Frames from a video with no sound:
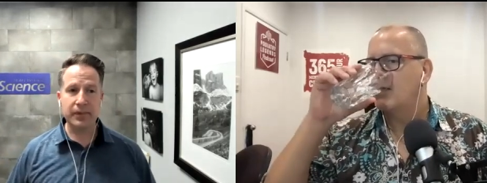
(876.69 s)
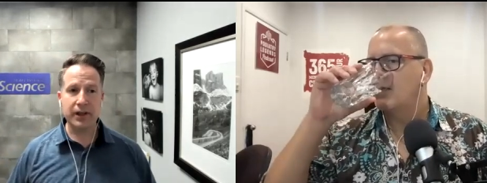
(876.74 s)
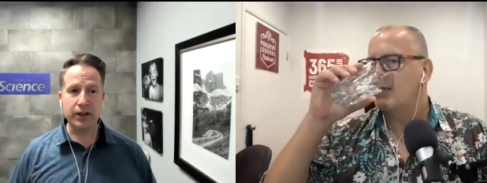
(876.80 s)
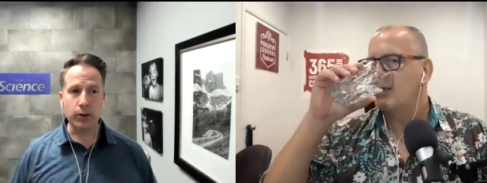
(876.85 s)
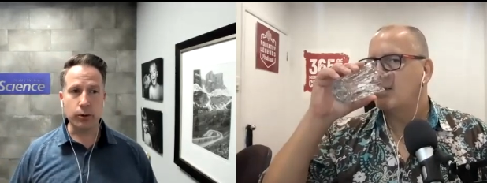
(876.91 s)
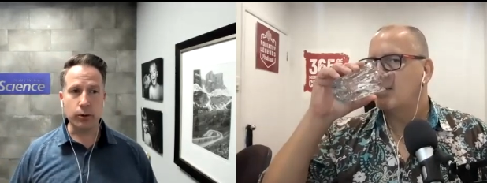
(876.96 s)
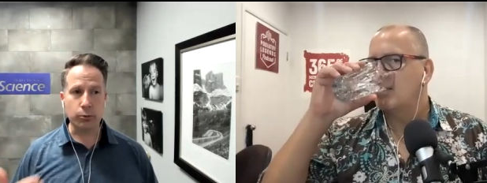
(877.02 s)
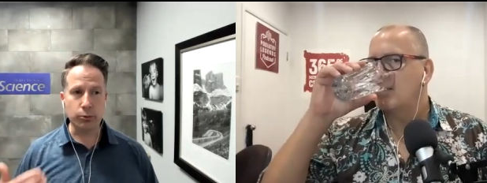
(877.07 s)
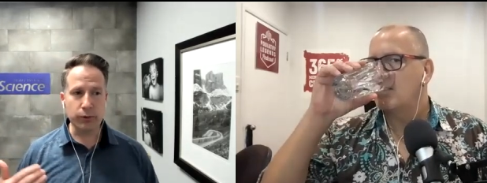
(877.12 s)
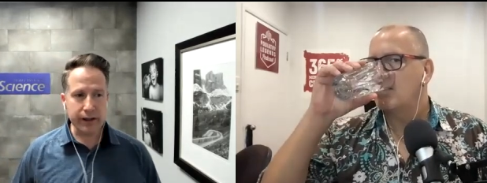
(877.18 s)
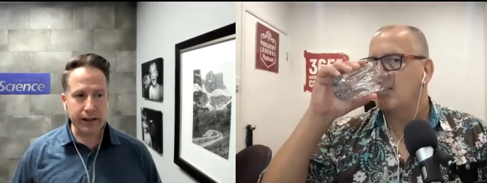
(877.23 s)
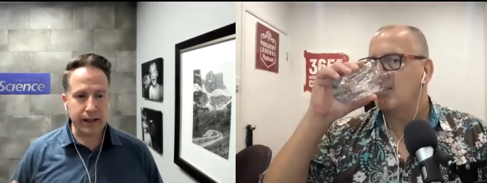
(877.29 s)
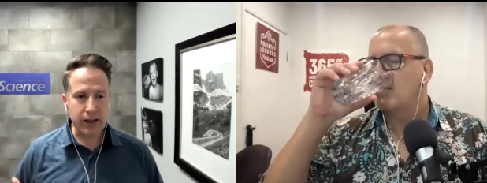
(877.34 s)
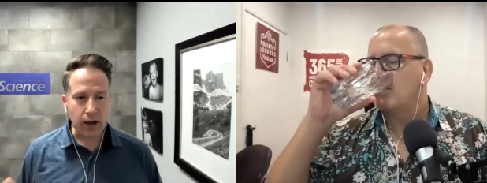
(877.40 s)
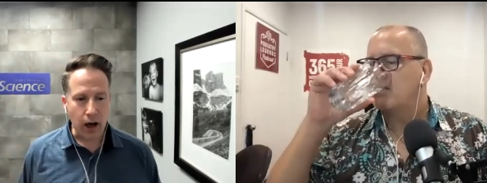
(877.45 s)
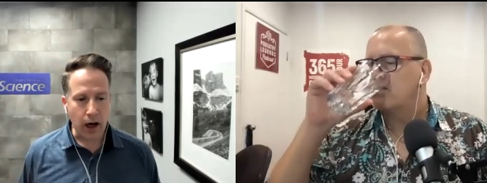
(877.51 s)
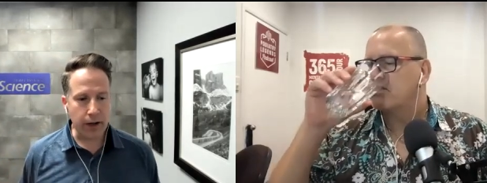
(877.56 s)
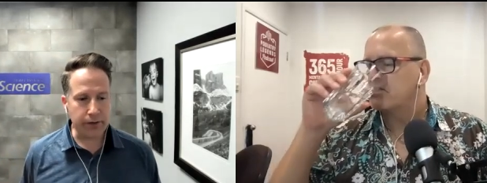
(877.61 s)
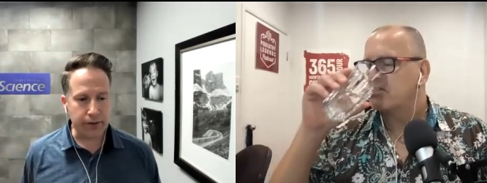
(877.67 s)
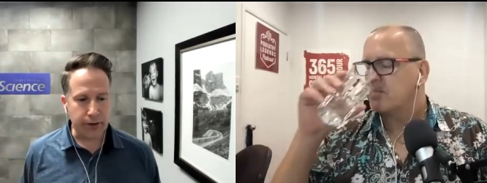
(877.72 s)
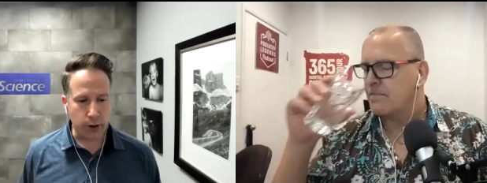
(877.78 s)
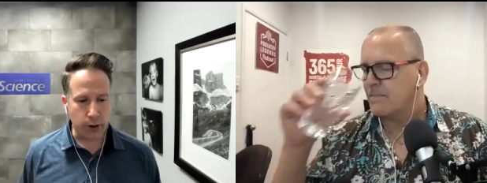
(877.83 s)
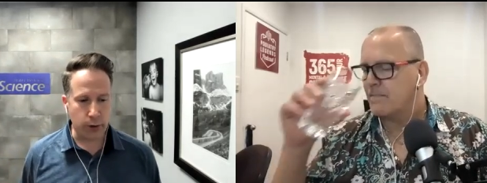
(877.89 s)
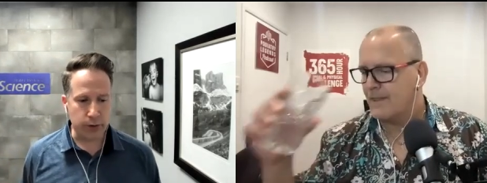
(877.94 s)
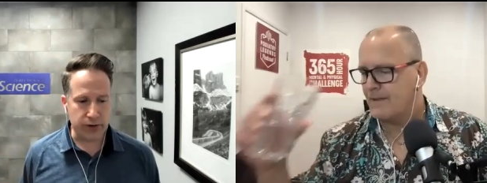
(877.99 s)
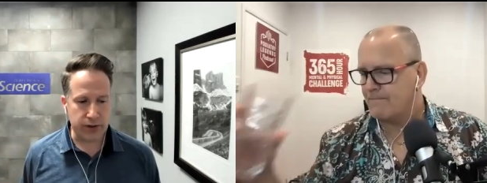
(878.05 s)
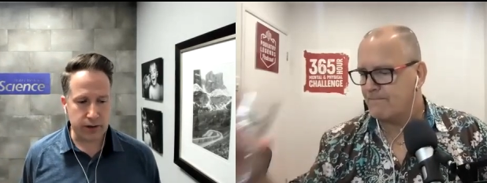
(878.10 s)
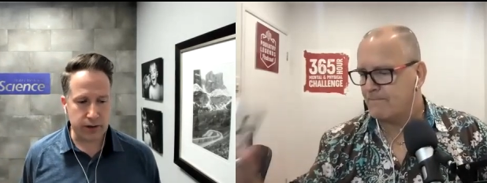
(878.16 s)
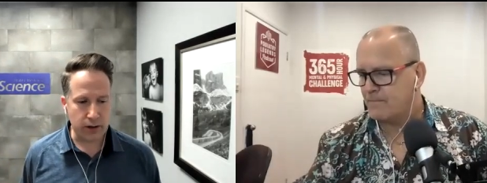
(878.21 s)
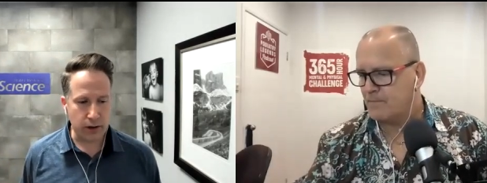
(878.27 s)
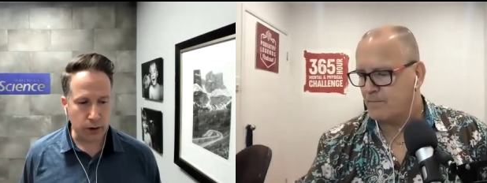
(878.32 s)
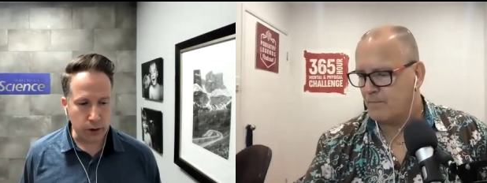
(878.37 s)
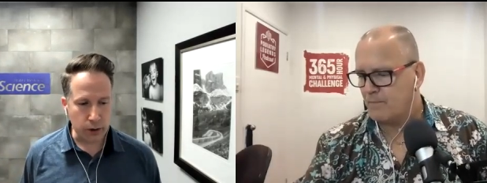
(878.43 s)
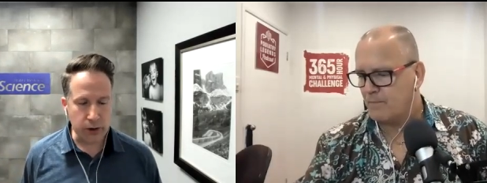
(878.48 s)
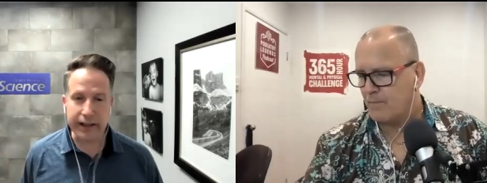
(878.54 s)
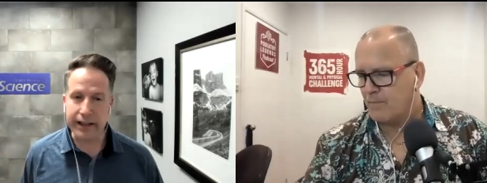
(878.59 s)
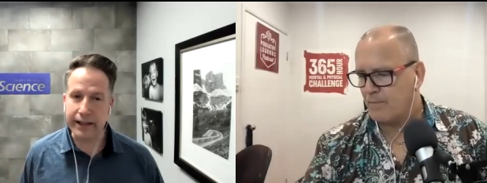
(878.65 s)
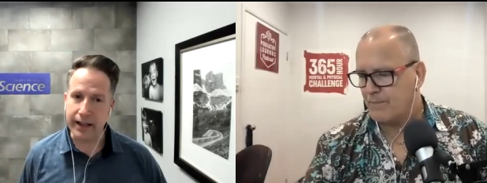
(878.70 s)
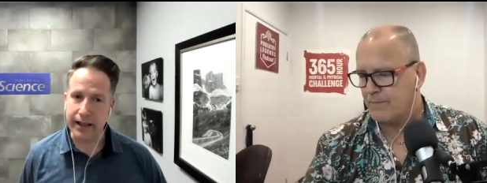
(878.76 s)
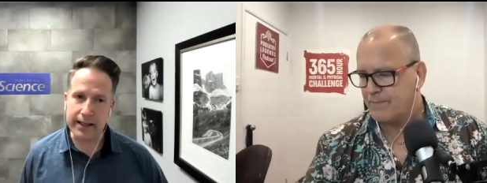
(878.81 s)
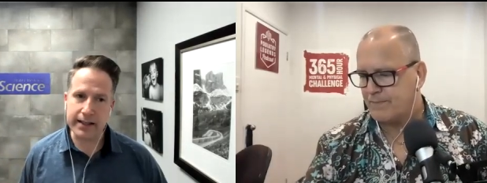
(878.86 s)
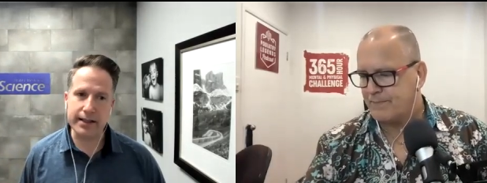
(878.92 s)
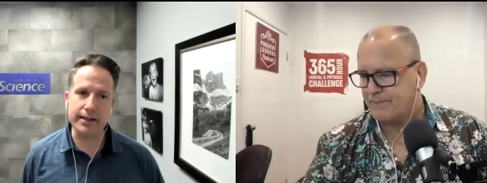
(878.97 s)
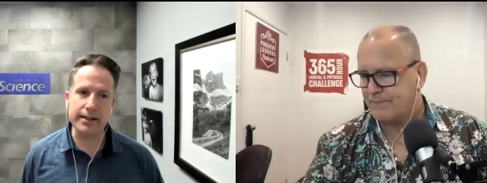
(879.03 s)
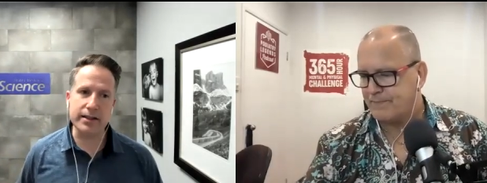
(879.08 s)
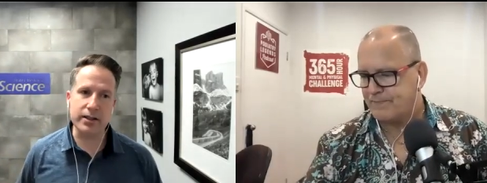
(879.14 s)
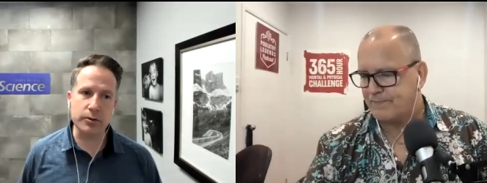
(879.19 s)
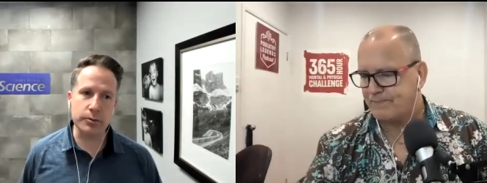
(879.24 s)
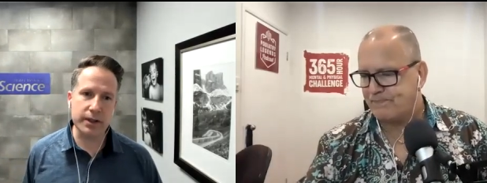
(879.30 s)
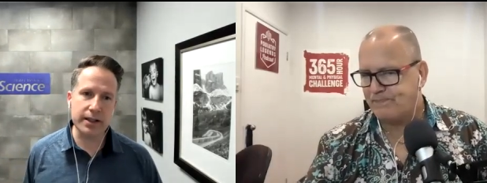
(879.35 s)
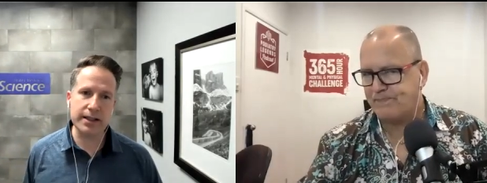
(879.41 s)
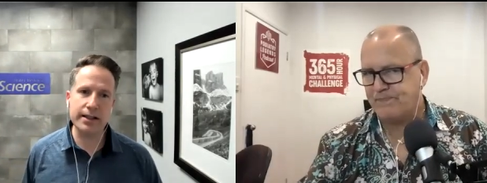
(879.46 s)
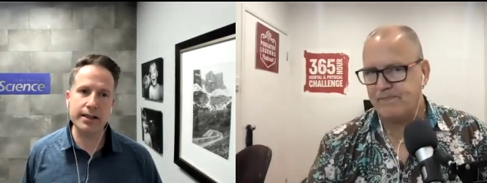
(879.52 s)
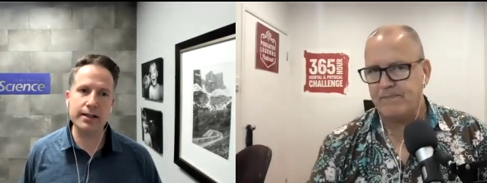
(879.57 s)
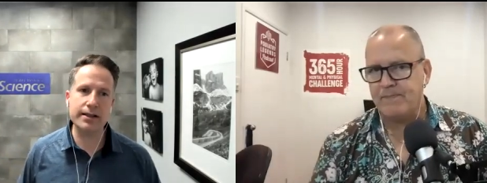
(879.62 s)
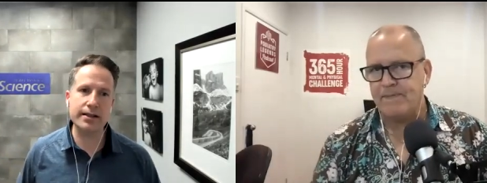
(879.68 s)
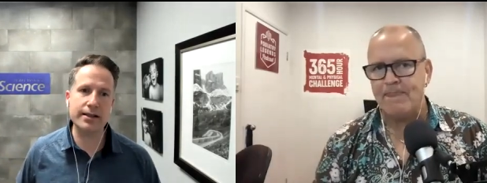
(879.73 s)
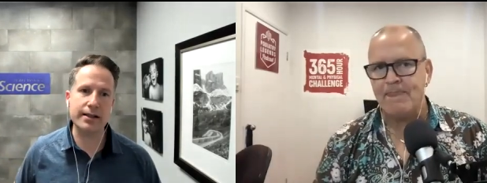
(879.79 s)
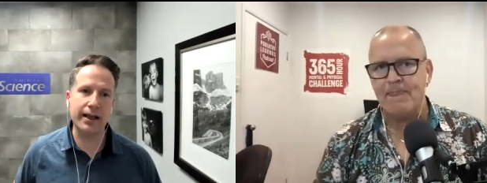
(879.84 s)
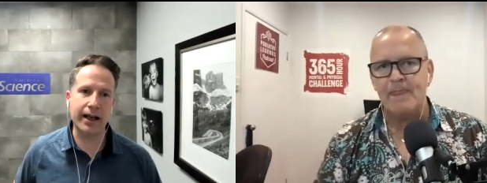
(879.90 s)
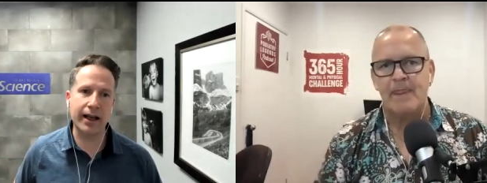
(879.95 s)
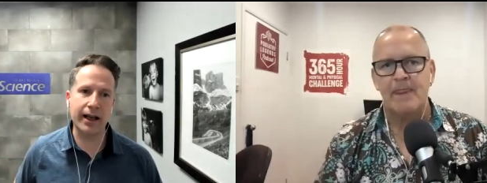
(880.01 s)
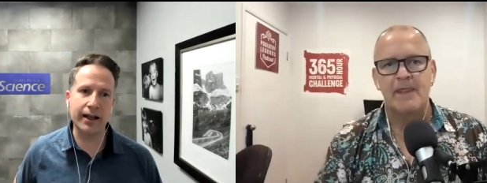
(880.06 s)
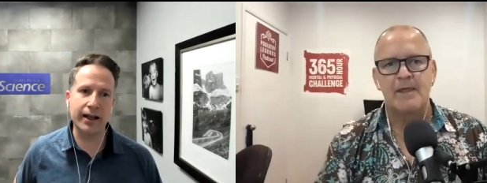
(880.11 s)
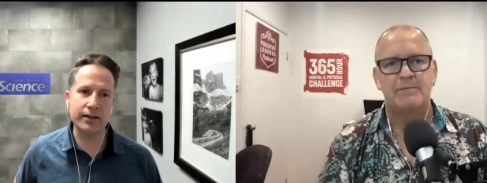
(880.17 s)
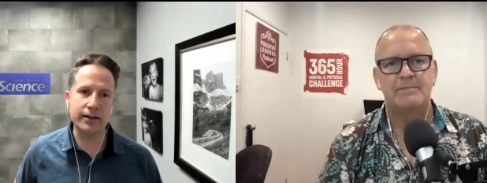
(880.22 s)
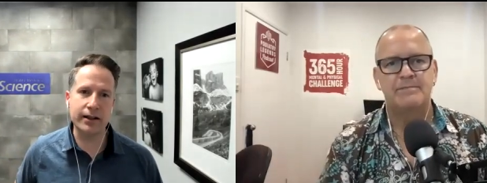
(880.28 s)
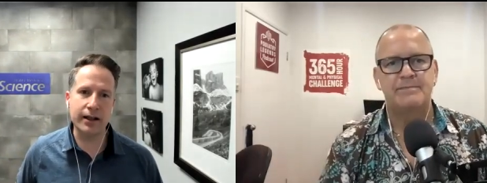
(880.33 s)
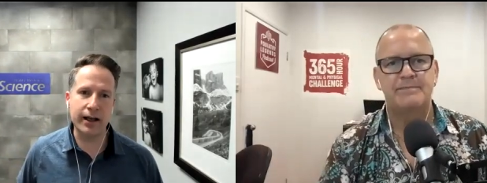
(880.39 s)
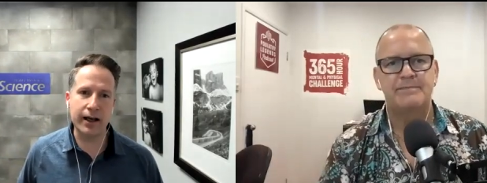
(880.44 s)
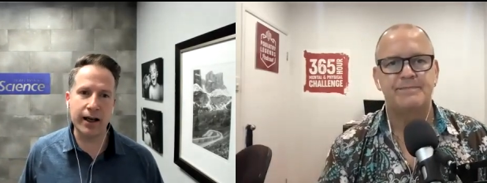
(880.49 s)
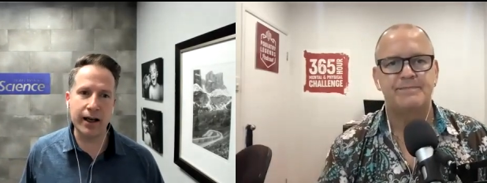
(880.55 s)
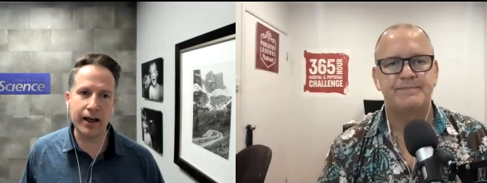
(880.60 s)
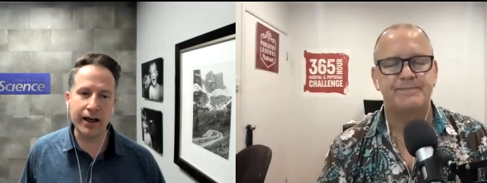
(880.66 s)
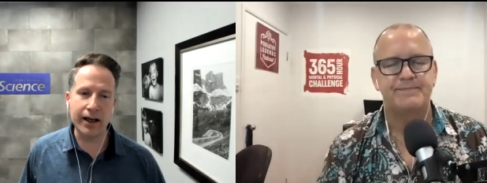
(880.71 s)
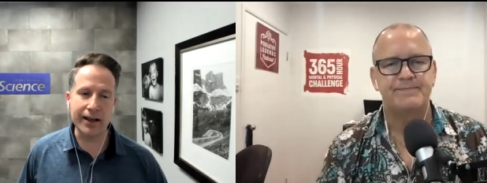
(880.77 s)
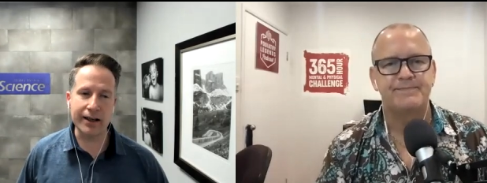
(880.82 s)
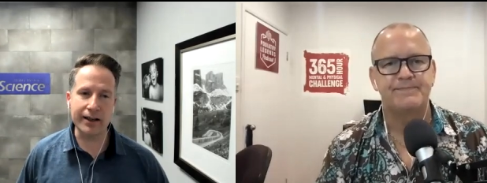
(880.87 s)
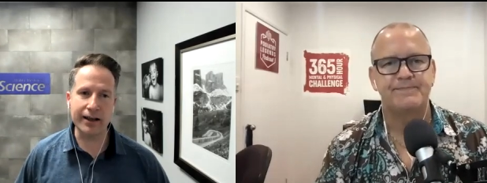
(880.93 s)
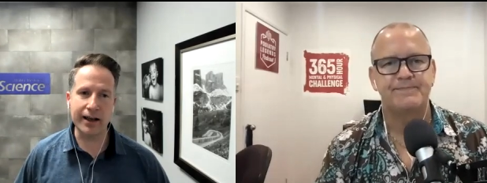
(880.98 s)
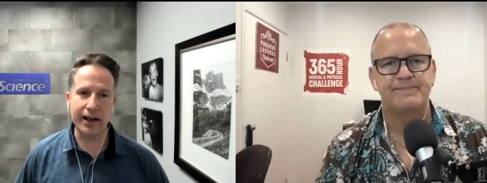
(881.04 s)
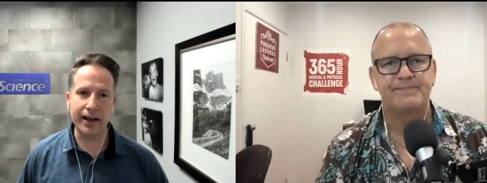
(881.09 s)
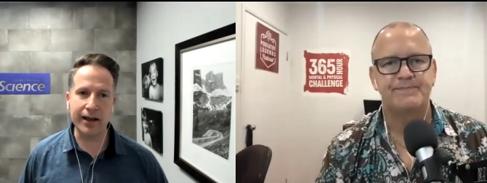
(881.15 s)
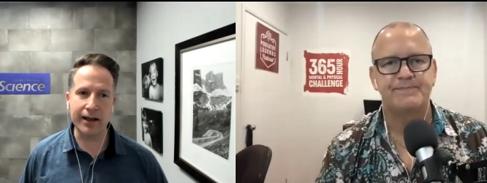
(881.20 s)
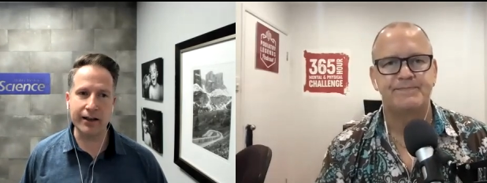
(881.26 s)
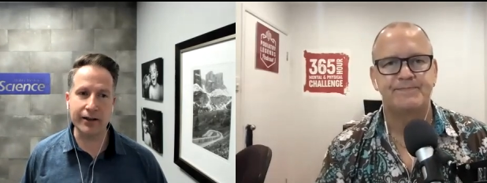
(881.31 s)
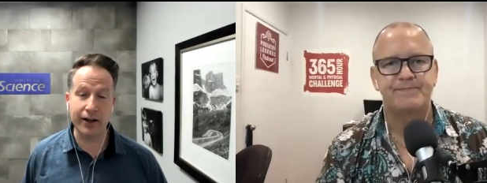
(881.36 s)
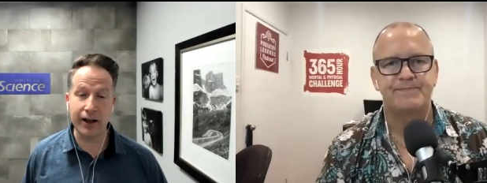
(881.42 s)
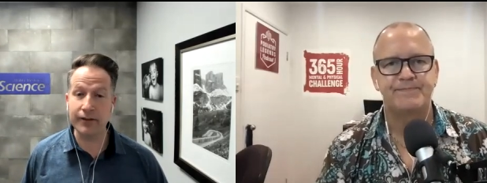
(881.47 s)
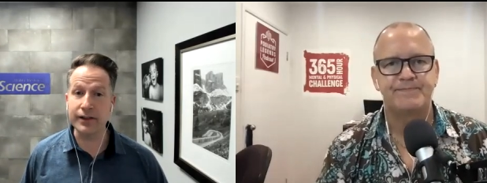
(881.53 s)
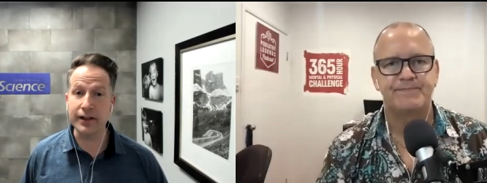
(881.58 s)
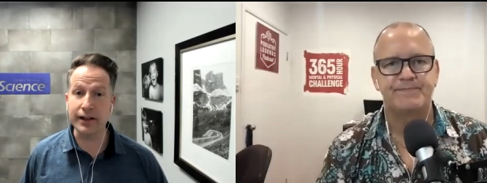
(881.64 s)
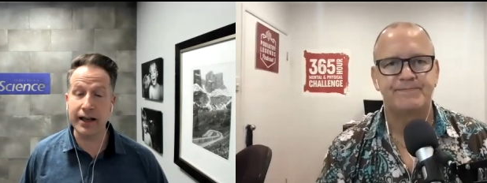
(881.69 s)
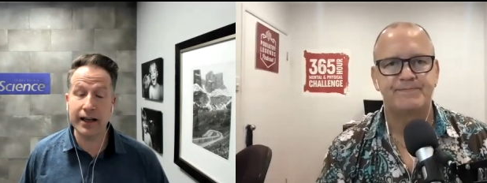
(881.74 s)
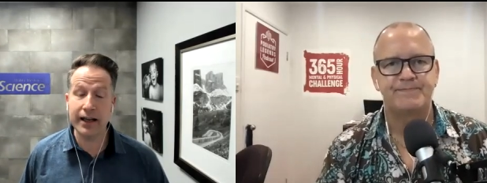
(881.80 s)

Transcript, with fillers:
Speaker 1: you know, really got those early lessons in business, and uh, uh, loved it.